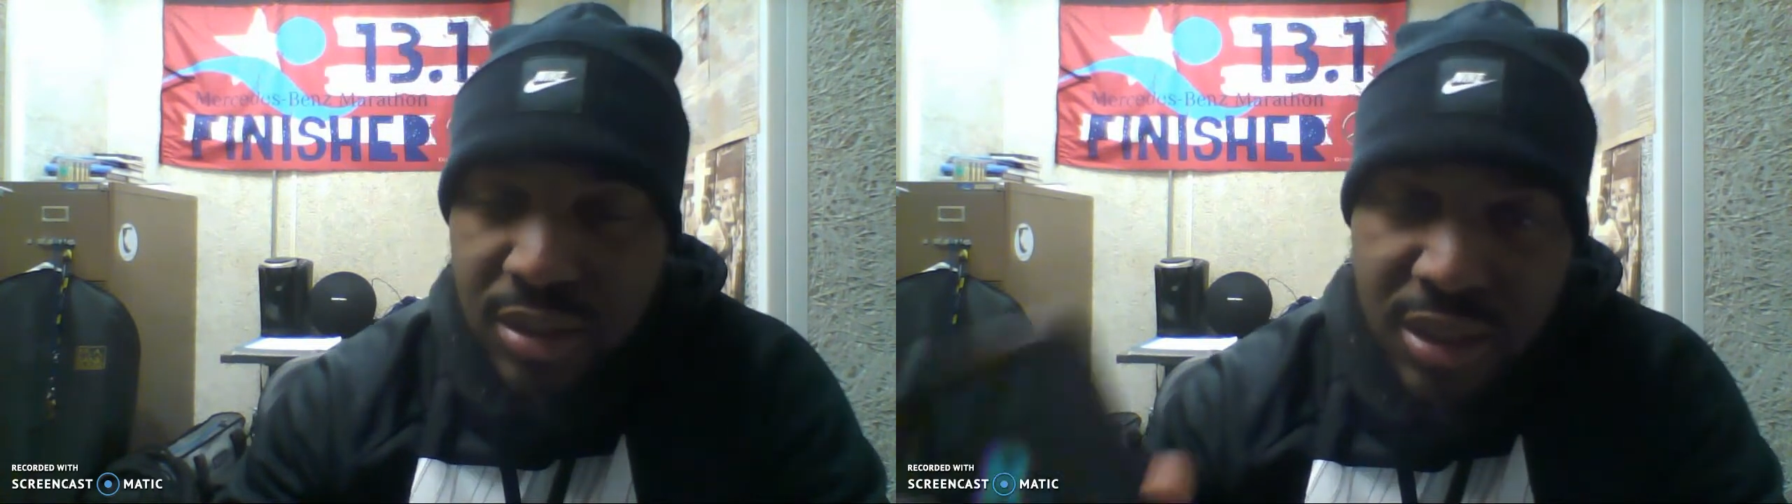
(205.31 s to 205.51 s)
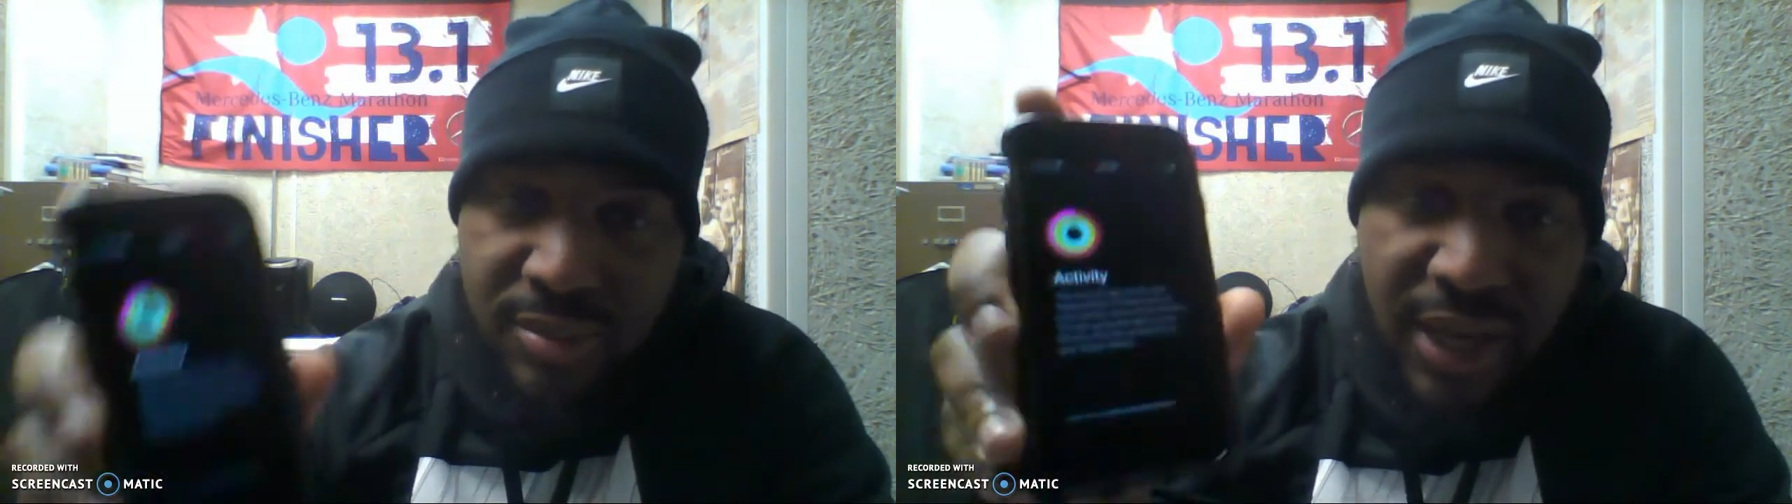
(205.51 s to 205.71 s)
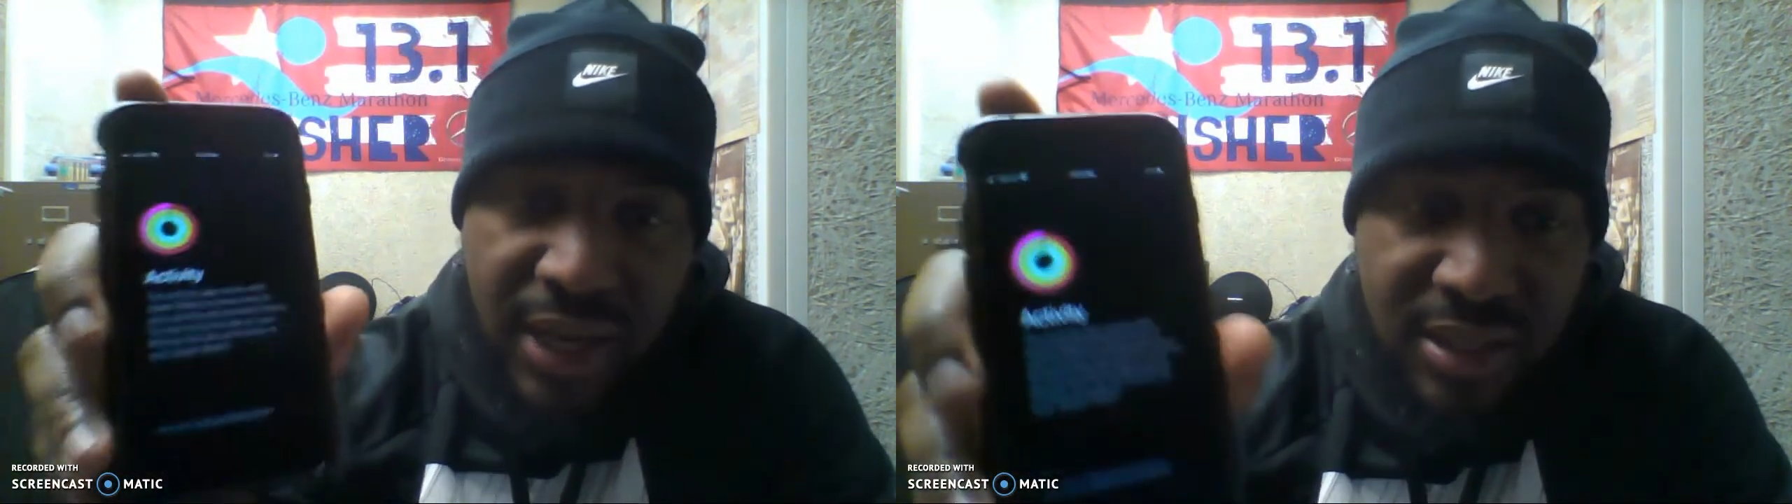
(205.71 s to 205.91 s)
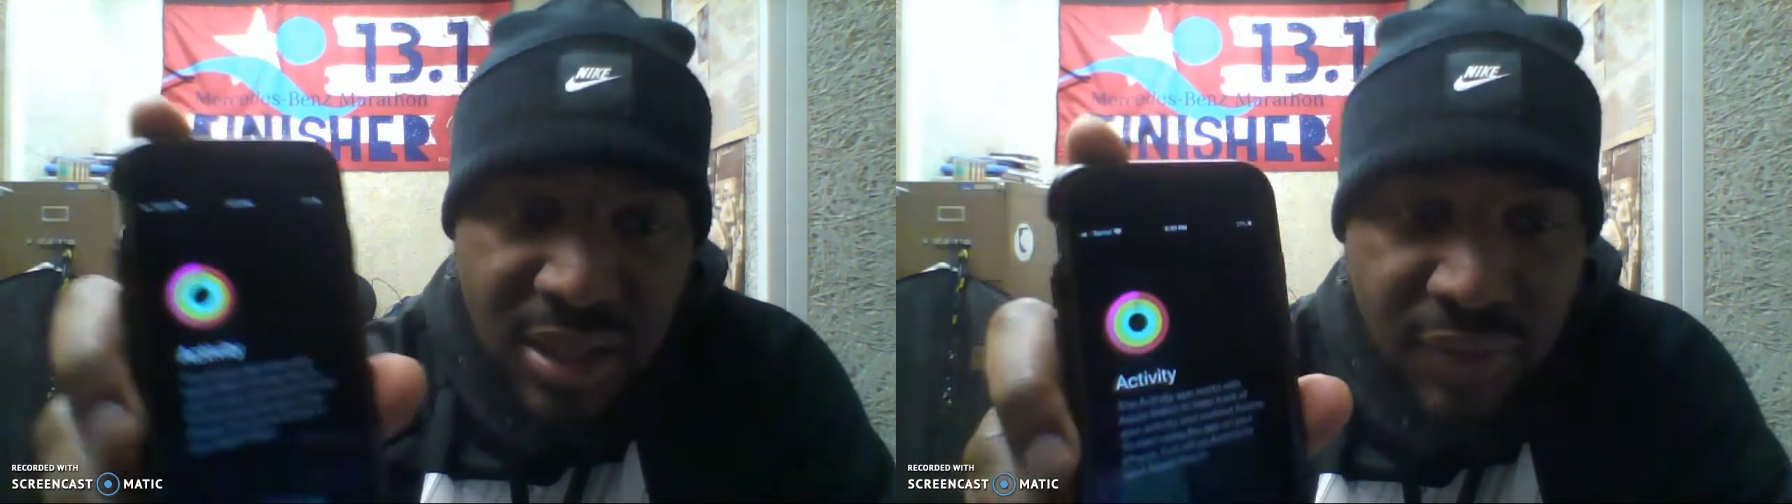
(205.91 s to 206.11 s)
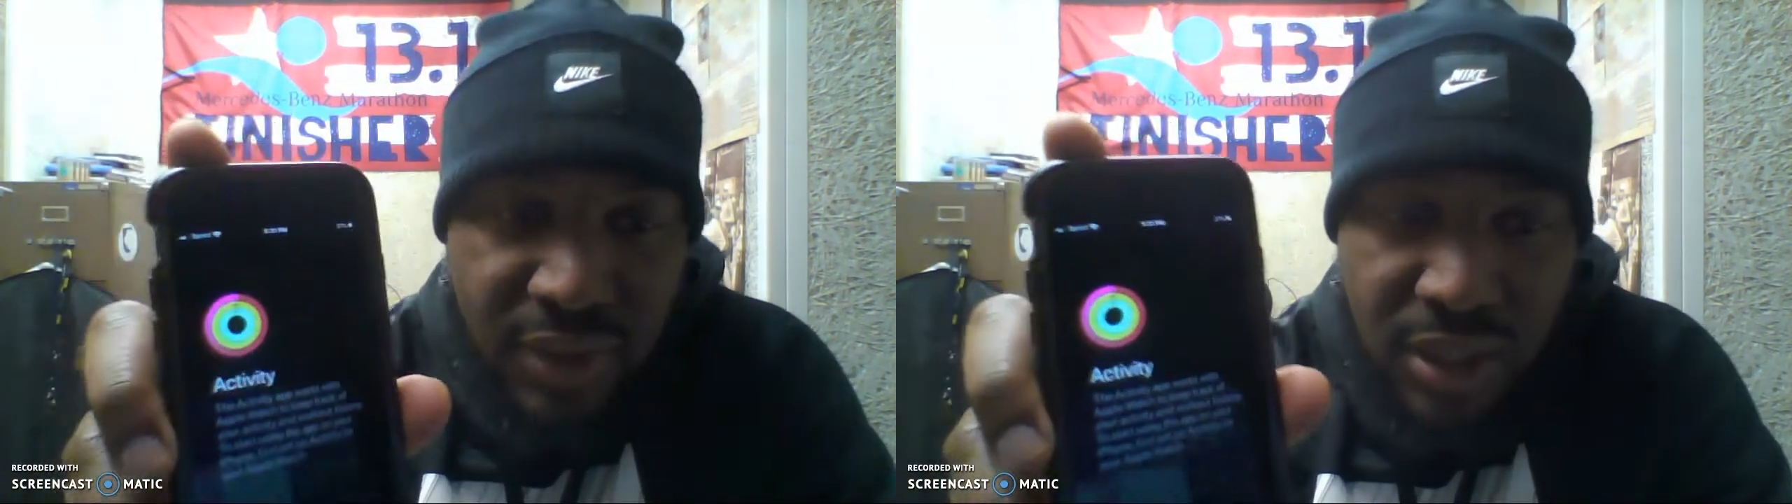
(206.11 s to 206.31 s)
just my
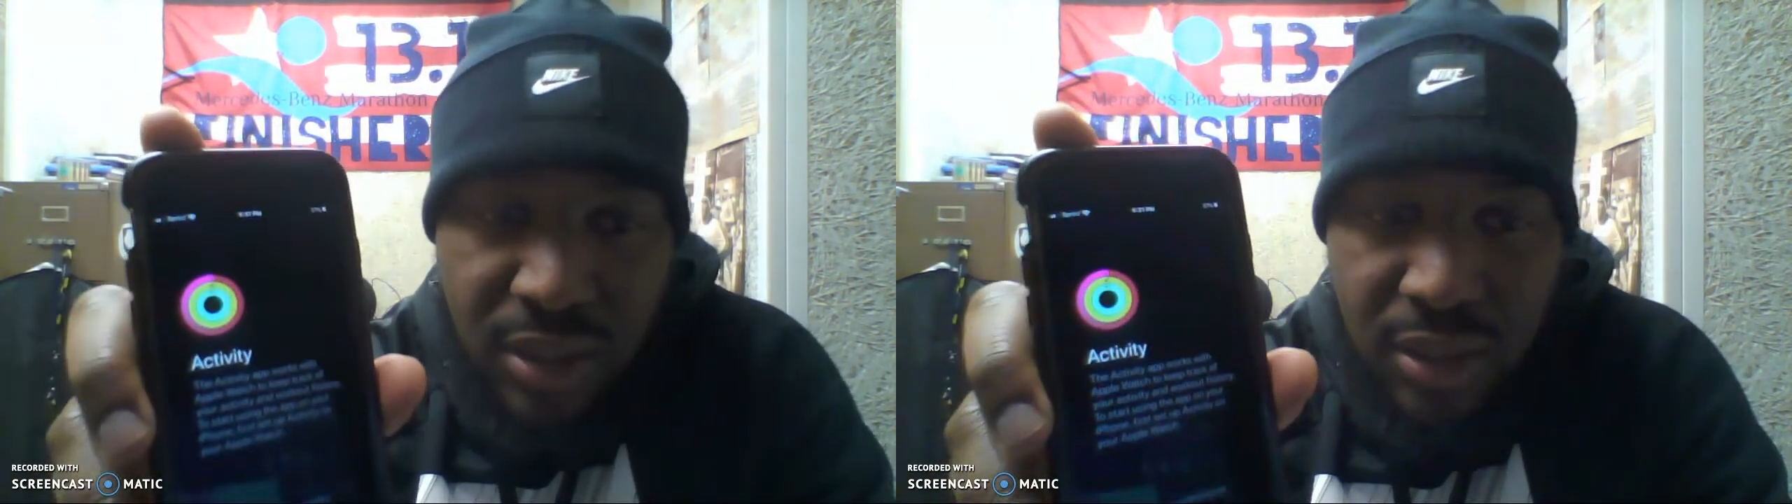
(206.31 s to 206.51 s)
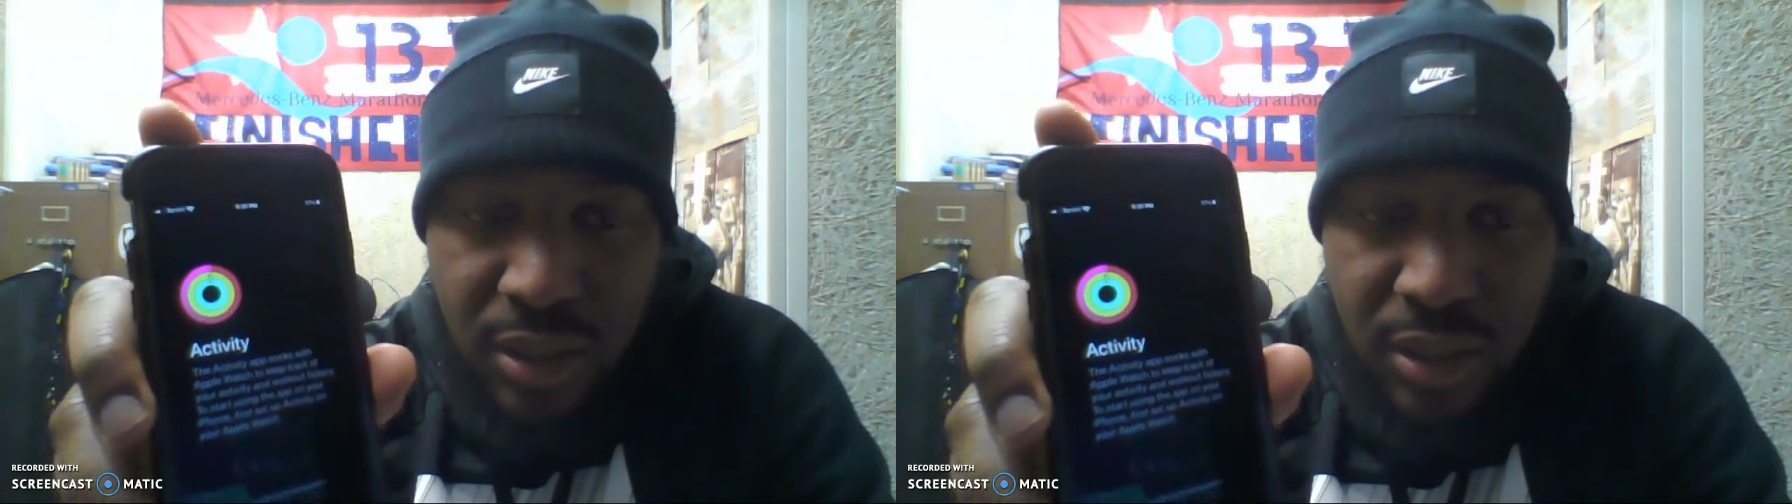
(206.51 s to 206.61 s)
activity.